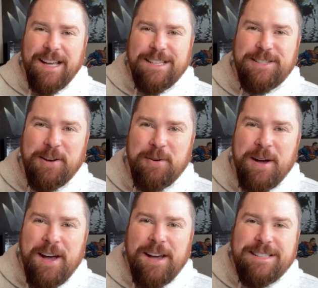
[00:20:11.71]
So
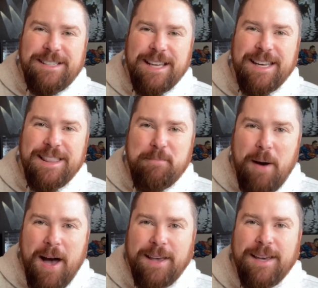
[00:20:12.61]
stick it in the
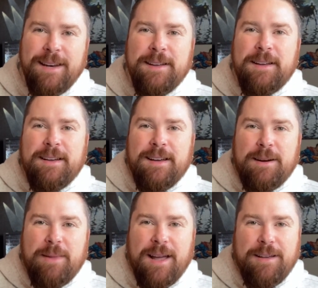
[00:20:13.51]
pocket.
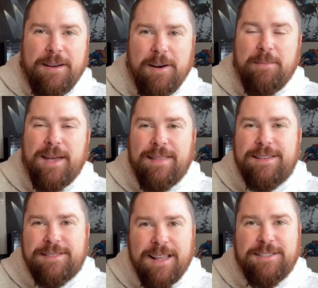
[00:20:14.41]
I'm like, oh man,
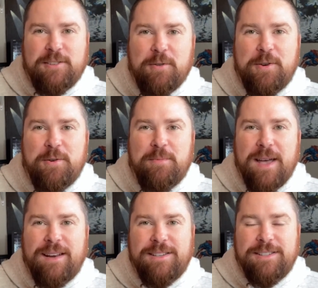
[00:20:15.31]
that's that's so cool,
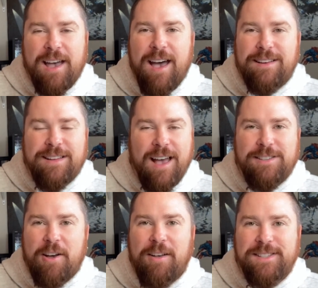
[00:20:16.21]
man. Just God,
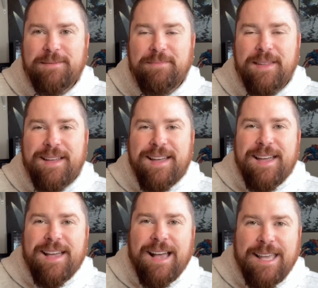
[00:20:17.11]
God's awesome.
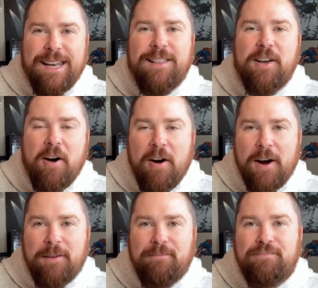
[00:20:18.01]
Get in the
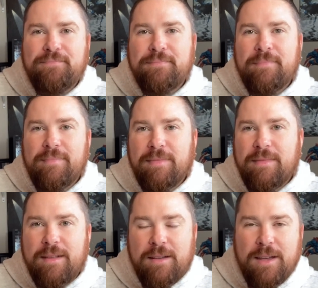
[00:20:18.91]
car,
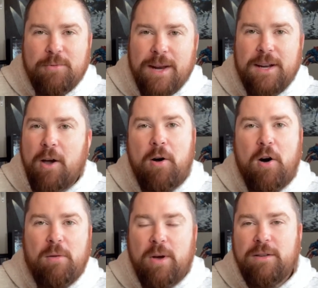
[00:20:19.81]
getting ready to go
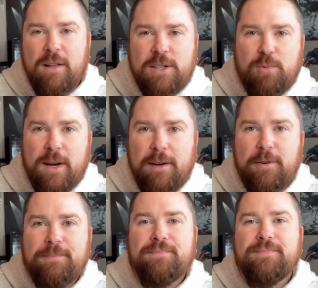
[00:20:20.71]
home, go to lunch, whatever.